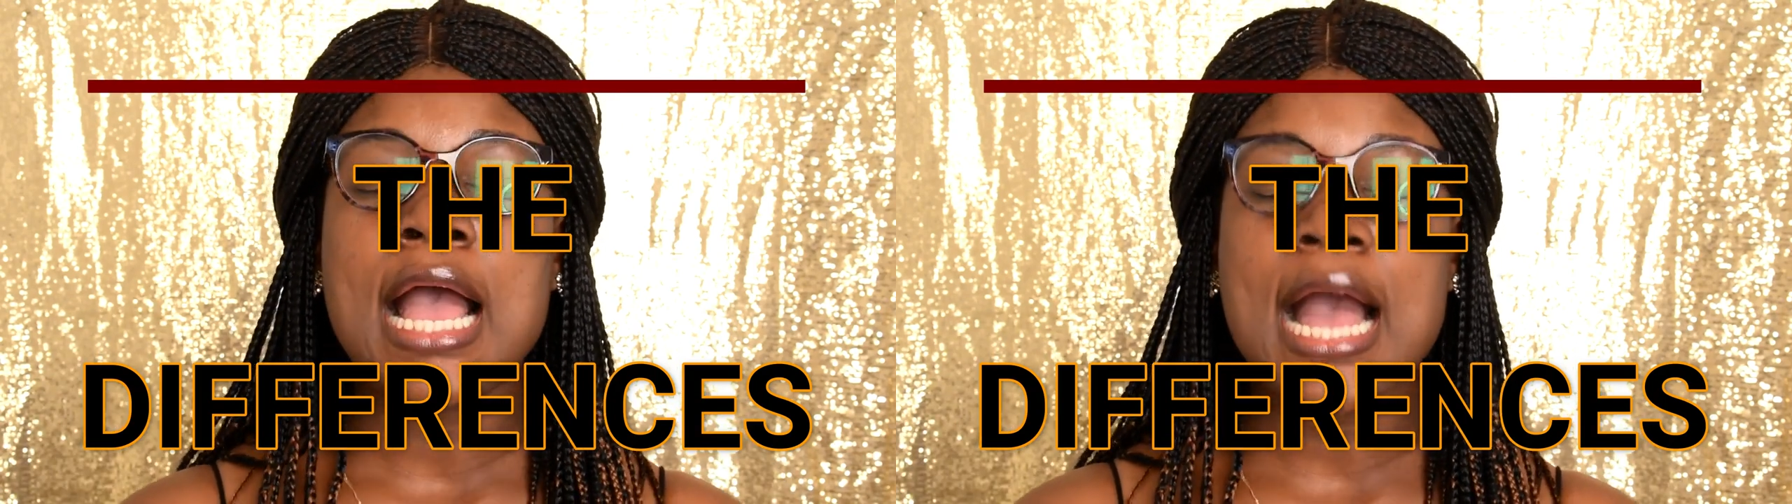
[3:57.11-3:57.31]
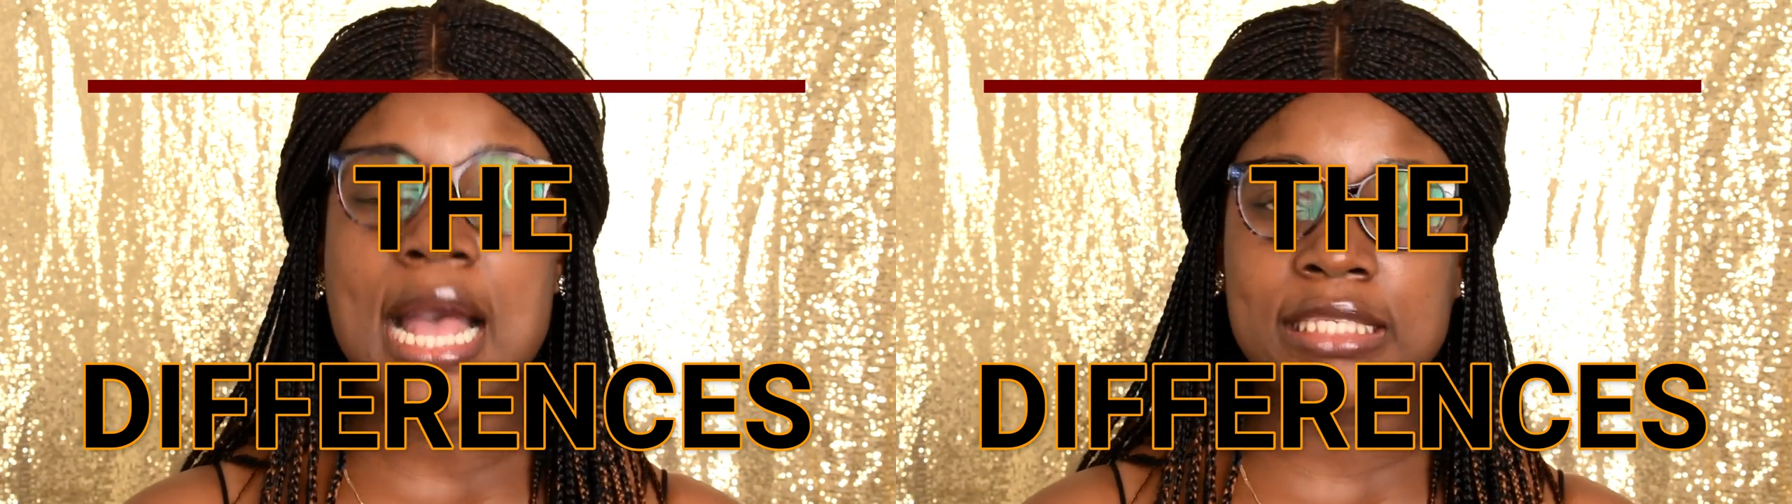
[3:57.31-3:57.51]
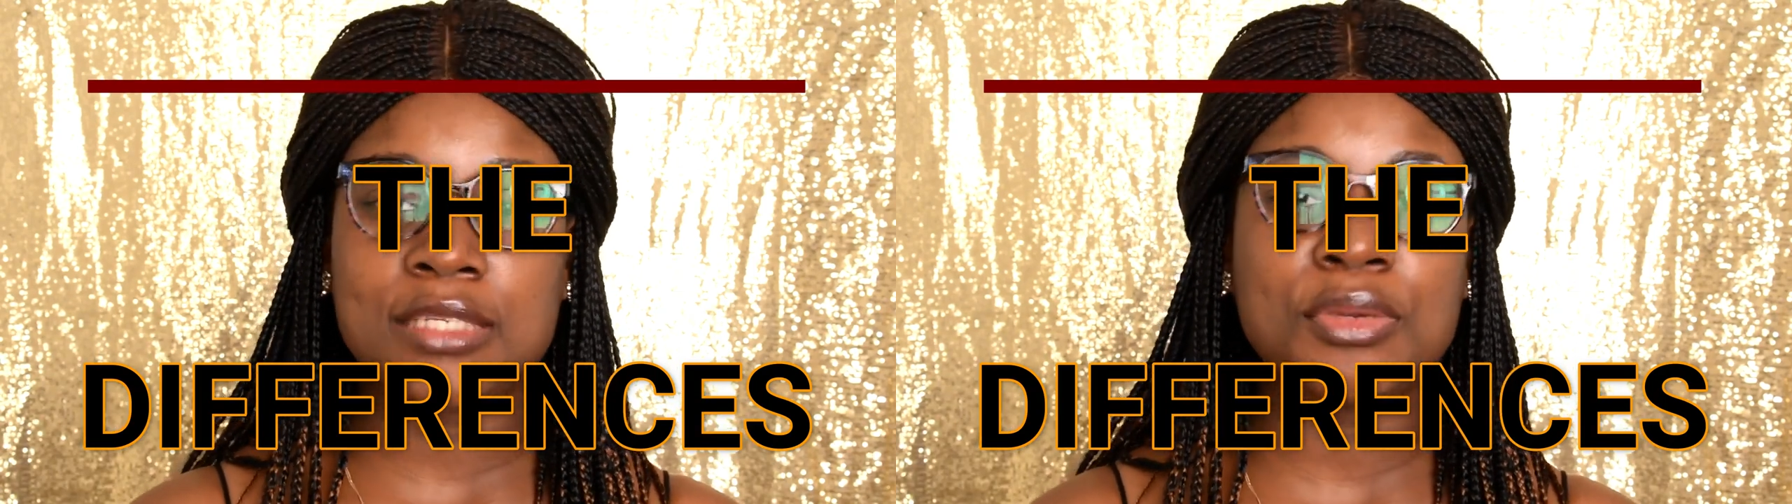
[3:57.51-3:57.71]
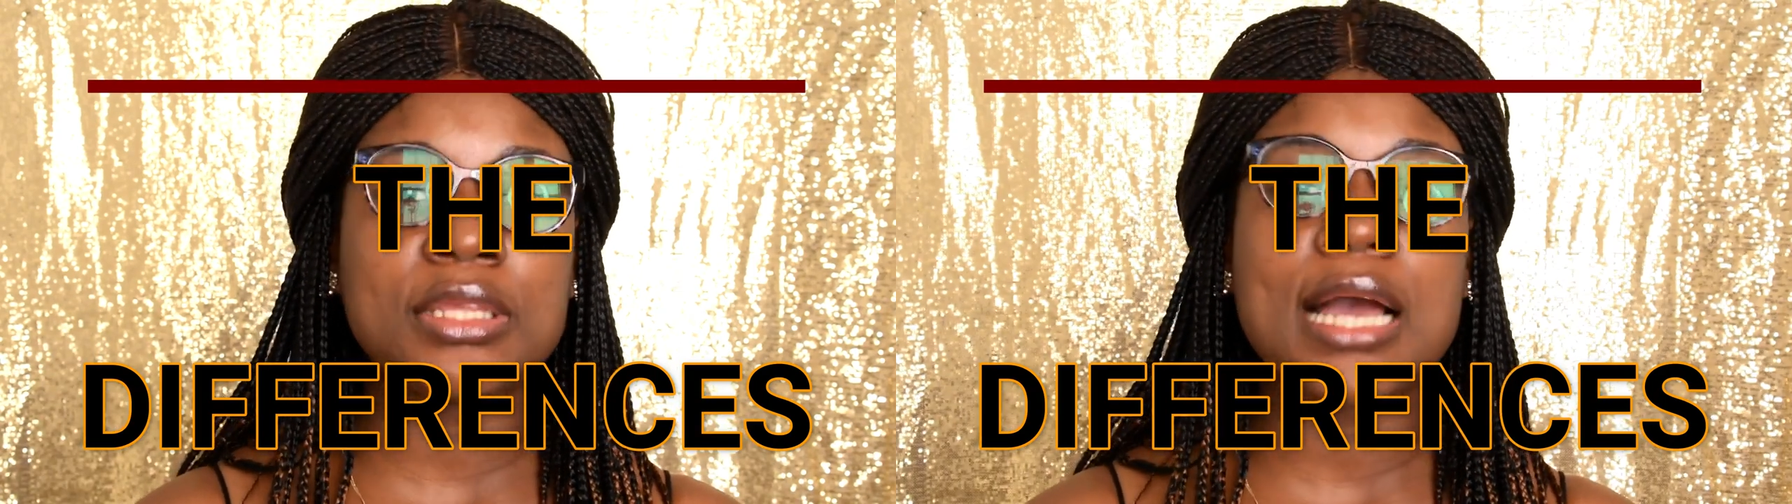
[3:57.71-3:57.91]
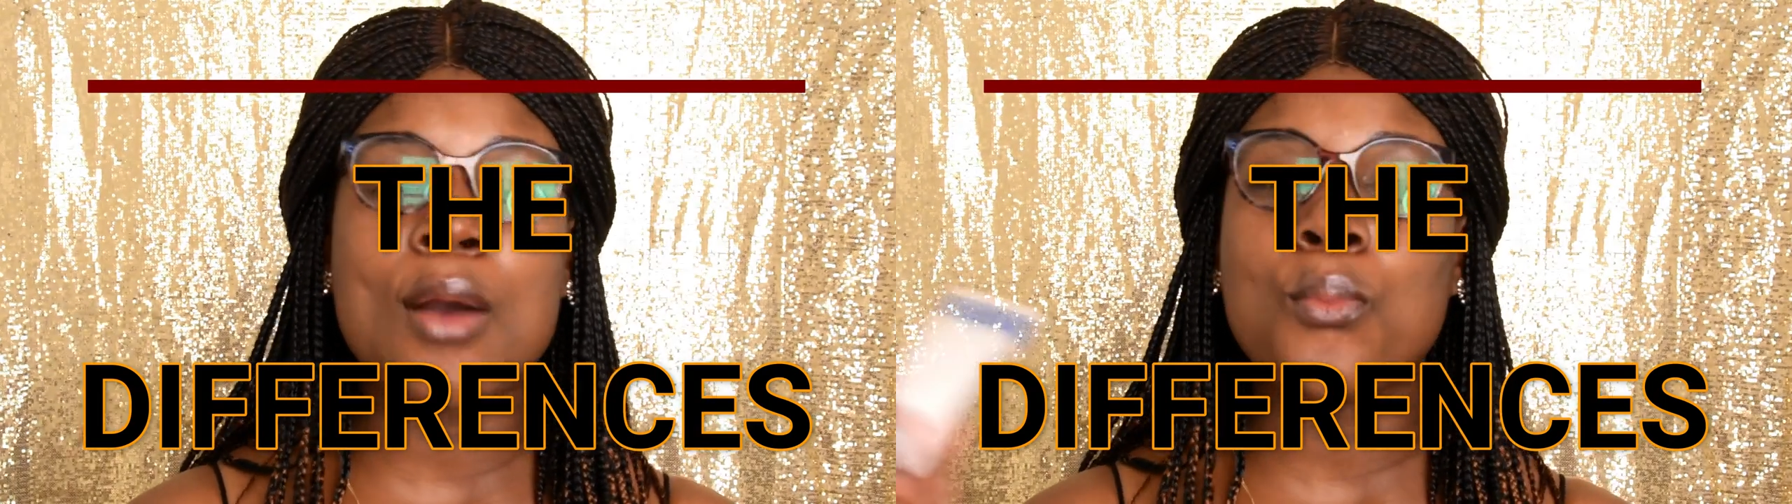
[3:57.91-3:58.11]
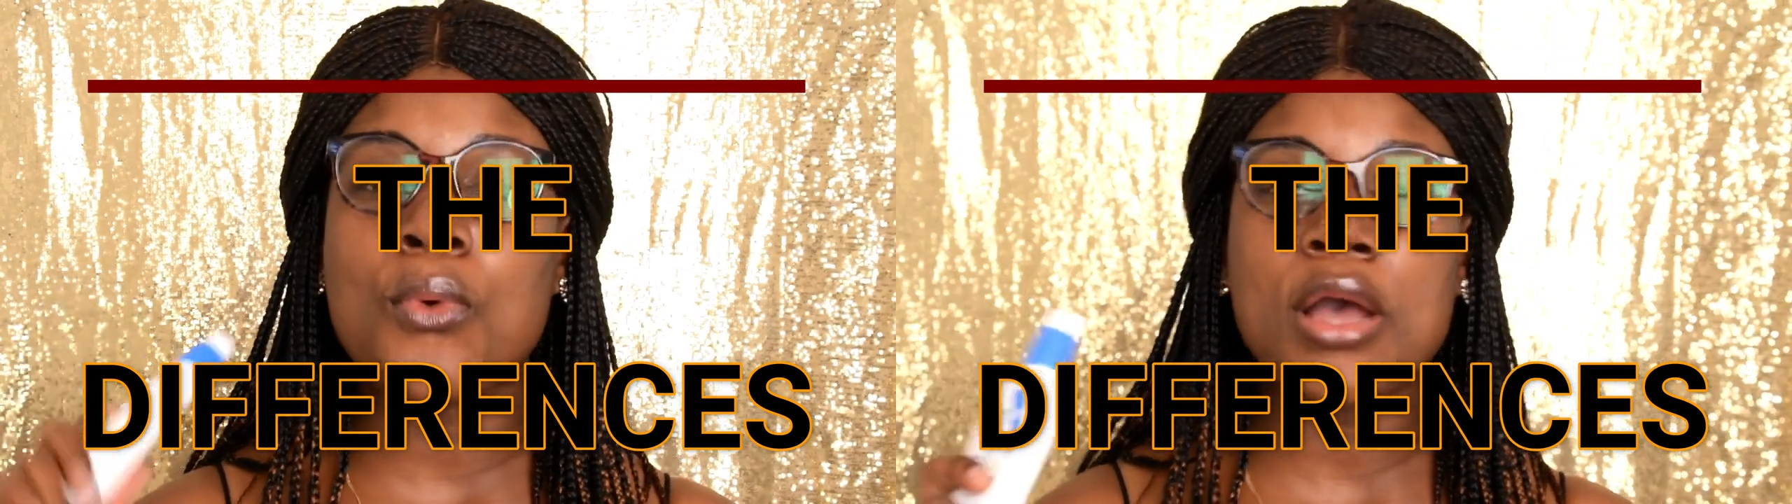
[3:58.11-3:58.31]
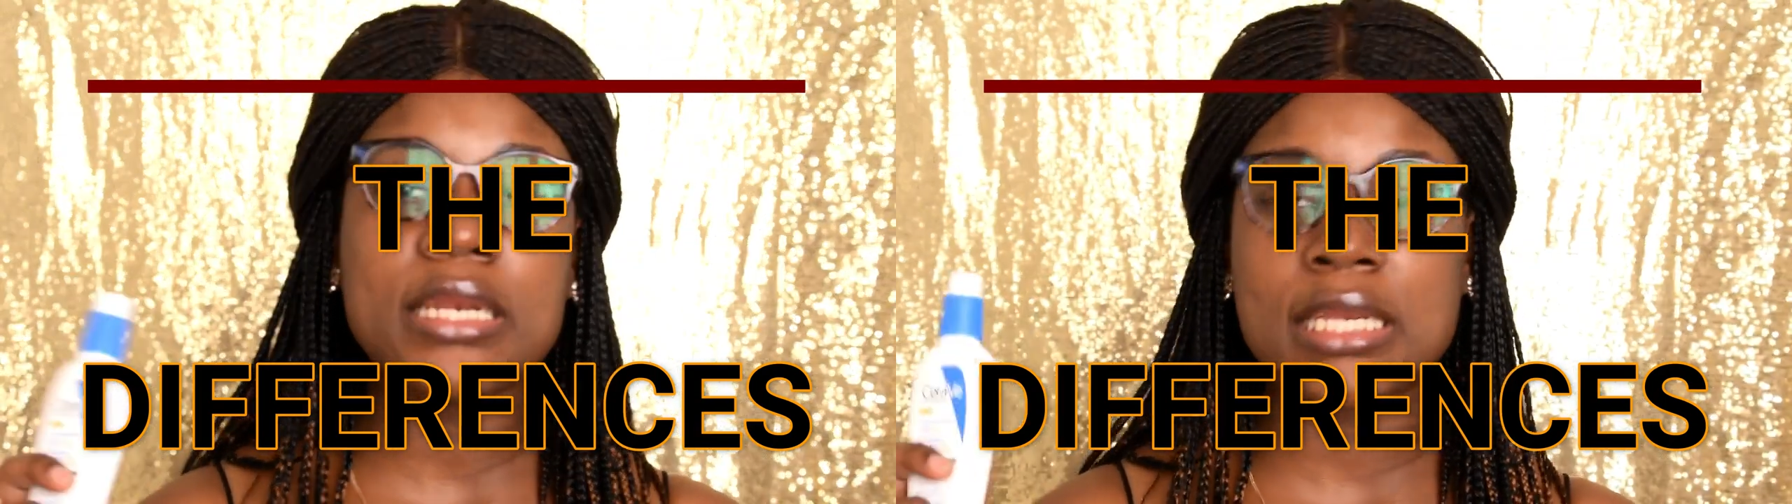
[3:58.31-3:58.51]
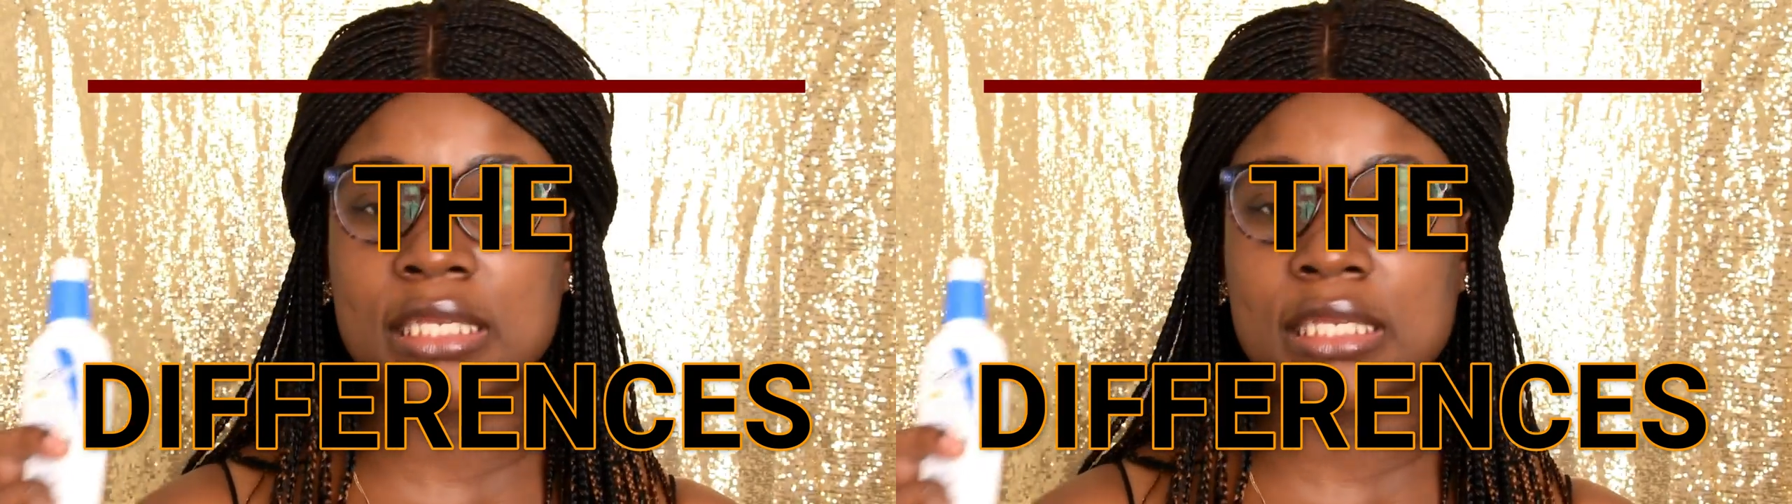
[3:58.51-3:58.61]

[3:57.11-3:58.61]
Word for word: has to be that one